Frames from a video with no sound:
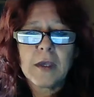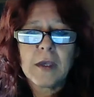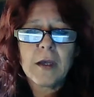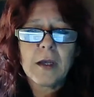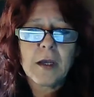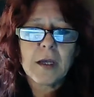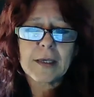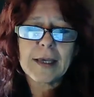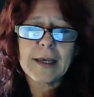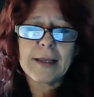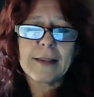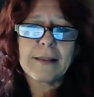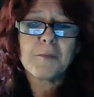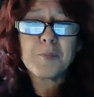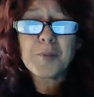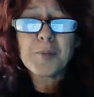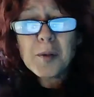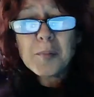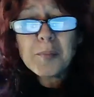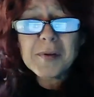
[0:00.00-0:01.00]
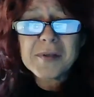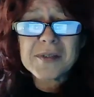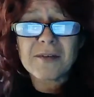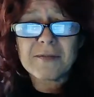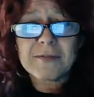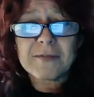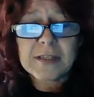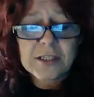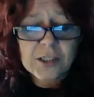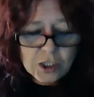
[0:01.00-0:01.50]
Okay, the purpose
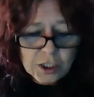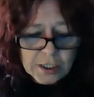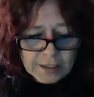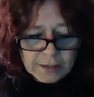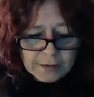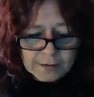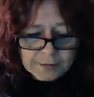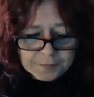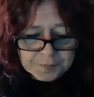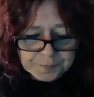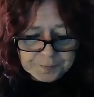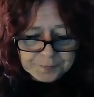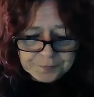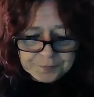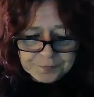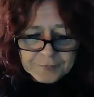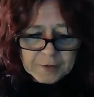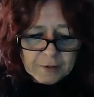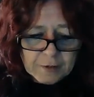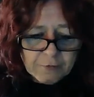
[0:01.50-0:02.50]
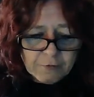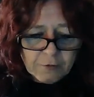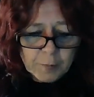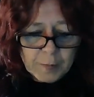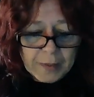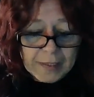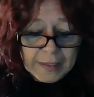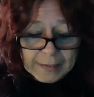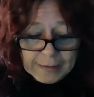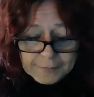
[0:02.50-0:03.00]
of this channel, for
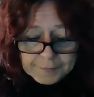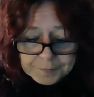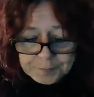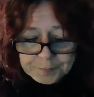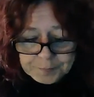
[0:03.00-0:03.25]
me,